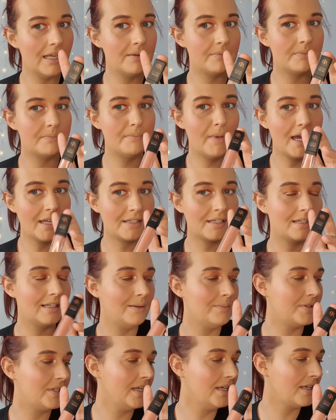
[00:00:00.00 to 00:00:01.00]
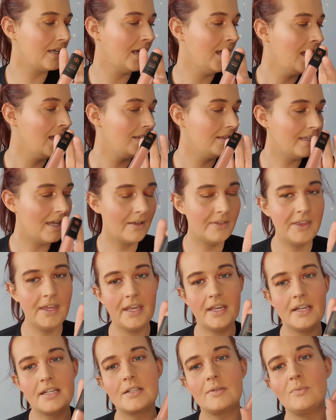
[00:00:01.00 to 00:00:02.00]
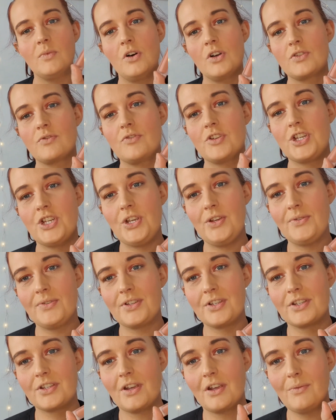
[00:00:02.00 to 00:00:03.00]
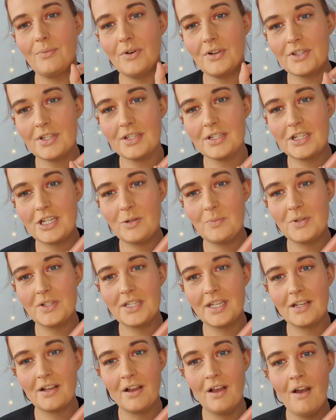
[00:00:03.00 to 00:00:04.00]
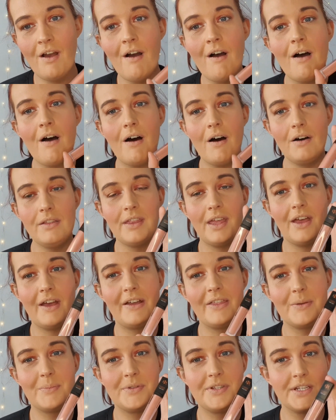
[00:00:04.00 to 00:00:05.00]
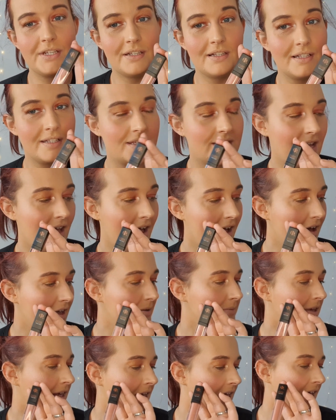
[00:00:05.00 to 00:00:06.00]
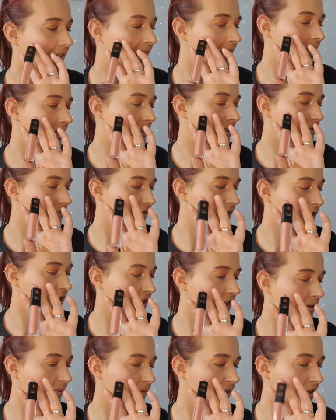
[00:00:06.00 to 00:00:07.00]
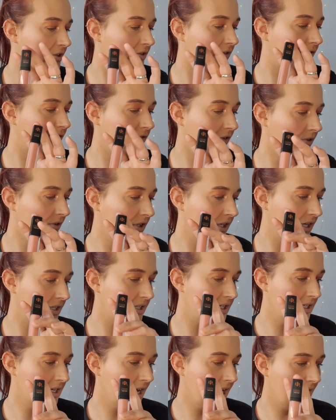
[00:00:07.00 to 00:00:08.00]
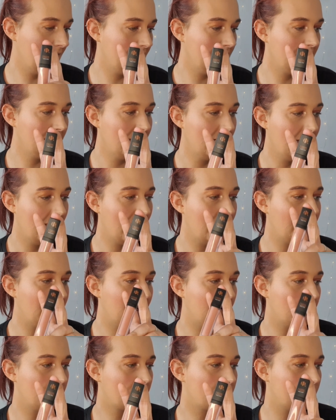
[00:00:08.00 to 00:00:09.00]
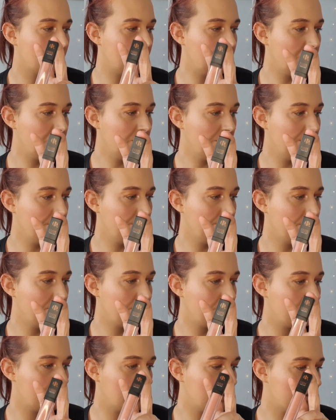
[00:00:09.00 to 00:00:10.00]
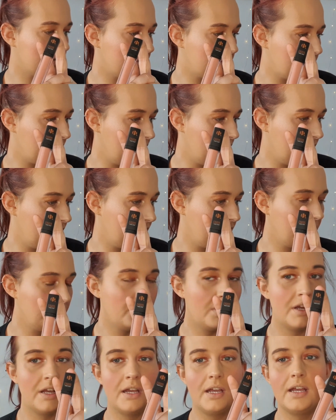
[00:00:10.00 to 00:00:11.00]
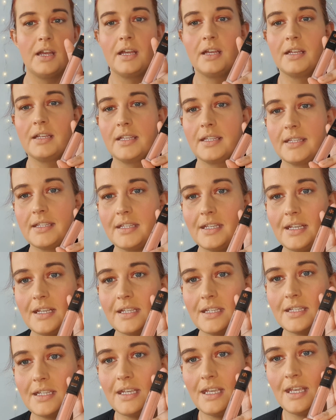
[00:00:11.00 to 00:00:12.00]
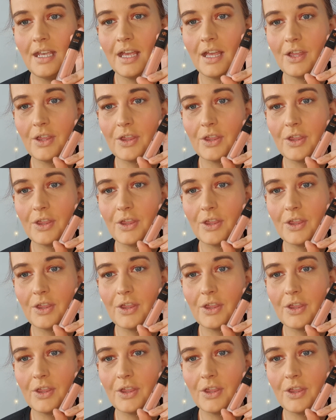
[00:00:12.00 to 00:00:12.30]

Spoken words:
matte lipstick. Now this was reduced, so it was the cheapest thing on there at the particular time. It originally was £4.99 and it was reduced to 63p.